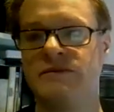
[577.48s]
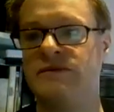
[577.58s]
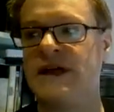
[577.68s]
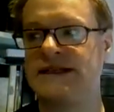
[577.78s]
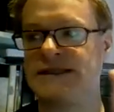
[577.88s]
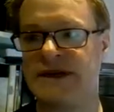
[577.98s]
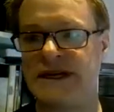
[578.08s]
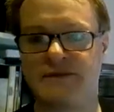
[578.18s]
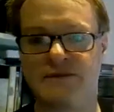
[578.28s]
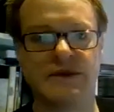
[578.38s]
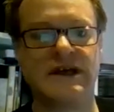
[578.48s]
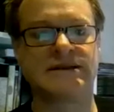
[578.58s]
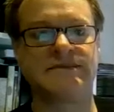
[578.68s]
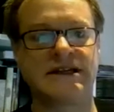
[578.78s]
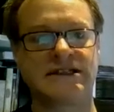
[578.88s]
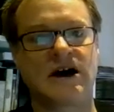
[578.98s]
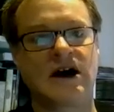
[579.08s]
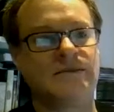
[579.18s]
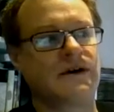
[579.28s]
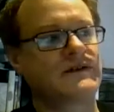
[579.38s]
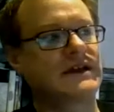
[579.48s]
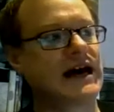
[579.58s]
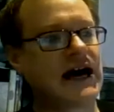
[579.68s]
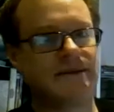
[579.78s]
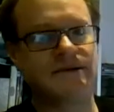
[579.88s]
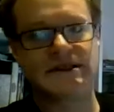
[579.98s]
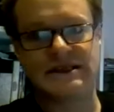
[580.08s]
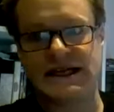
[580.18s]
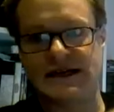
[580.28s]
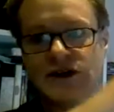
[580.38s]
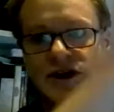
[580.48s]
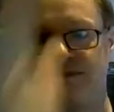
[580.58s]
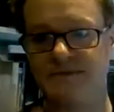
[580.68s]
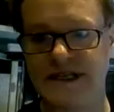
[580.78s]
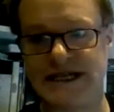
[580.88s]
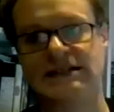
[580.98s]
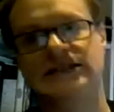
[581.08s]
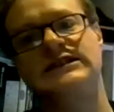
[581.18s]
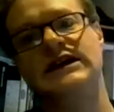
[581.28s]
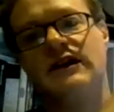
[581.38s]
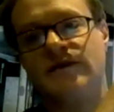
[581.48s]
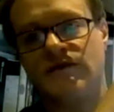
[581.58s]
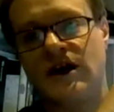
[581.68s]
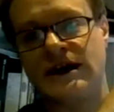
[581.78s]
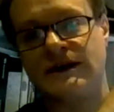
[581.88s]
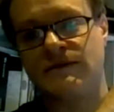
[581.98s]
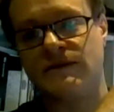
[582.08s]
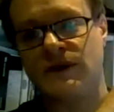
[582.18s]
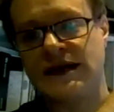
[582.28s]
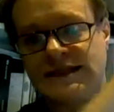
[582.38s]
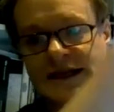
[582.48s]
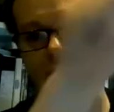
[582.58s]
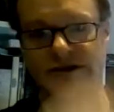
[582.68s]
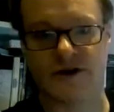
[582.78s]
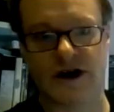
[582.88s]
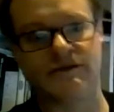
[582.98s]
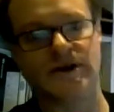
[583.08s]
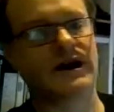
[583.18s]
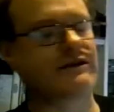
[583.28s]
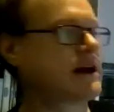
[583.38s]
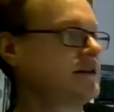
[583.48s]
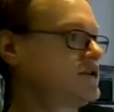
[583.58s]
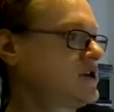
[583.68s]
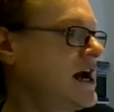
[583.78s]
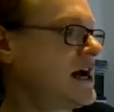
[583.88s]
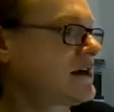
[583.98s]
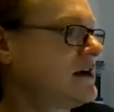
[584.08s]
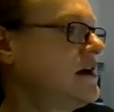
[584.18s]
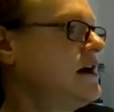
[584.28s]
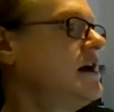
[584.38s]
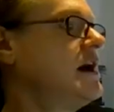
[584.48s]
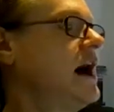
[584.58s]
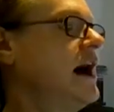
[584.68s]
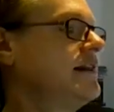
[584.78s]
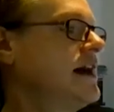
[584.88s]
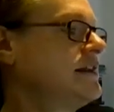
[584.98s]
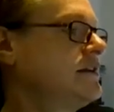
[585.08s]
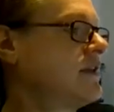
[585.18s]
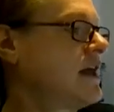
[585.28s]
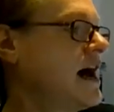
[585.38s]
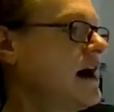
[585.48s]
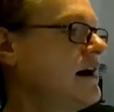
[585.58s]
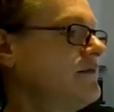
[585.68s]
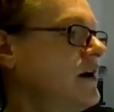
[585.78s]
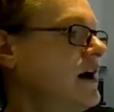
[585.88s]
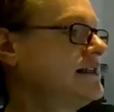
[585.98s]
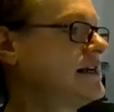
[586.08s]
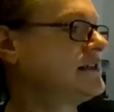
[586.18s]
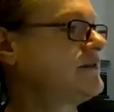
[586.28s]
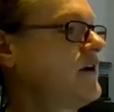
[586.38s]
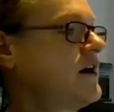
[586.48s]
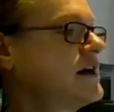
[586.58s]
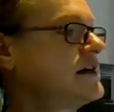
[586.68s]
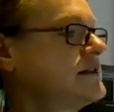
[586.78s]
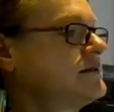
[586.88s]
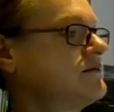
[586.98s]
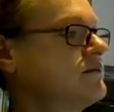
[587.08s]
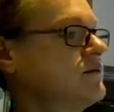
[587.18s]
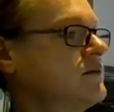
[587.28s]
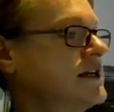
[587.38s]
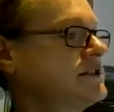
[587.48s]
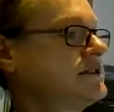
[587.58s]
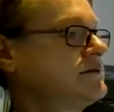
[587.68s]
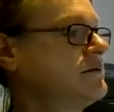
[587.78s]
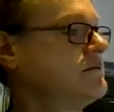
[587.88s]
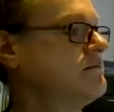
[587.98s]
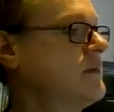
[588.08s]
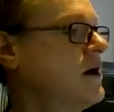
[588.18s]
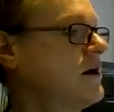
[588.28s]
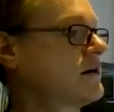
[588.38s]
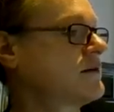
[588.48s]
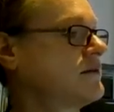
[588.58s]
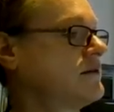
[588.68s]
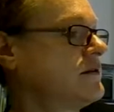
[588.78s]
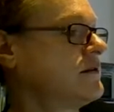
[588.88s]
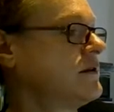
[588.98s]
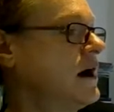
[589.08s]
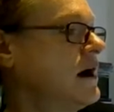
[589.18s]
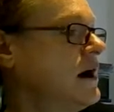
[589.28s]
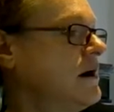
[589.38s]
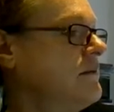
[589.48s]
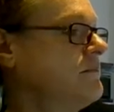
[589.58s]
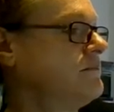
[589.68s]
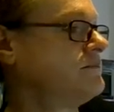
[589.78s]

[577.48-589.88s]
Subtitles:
there's a bit of time after that happens, and it could potentially overwrite as it goes right the way around the track. And then you'll have identifiers which mark the